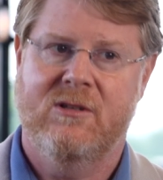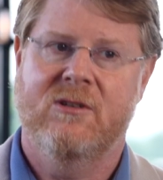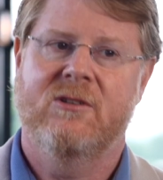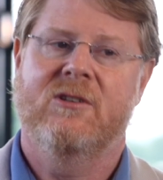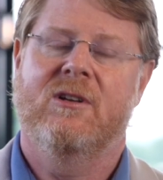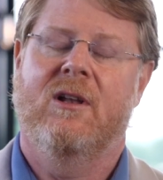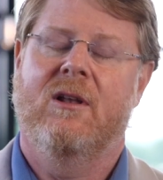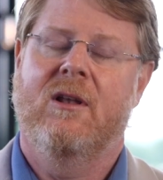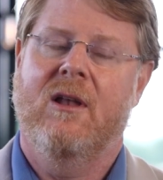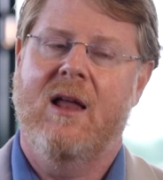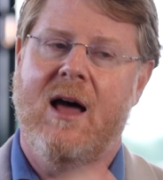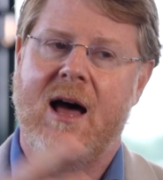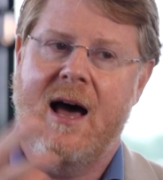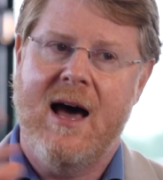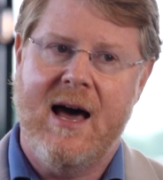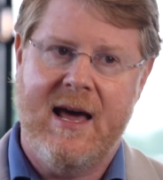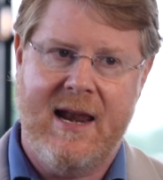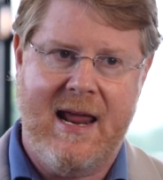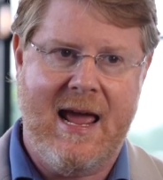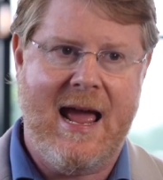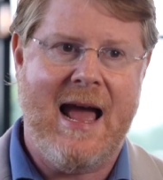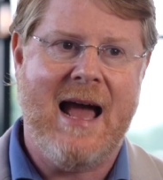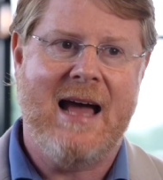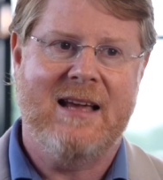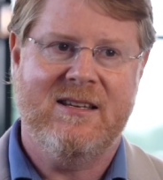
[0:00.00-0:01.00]
There's a
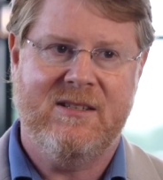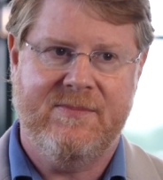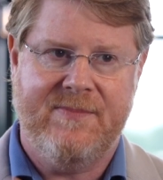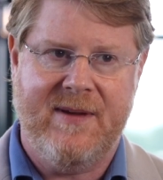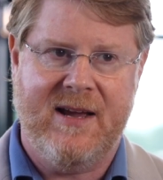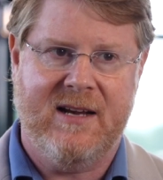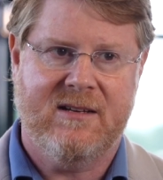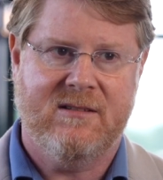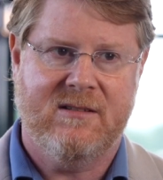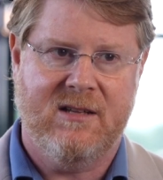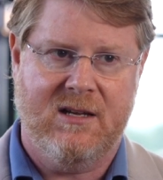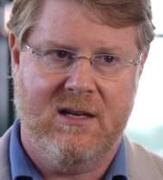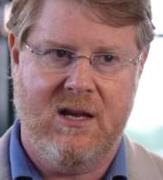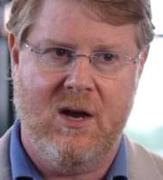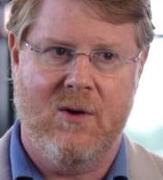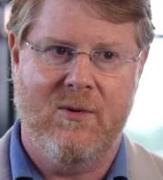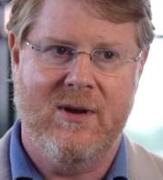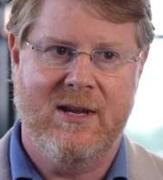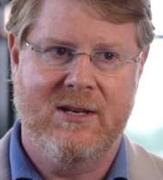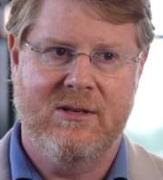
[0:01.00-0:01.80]
lot of aspects that go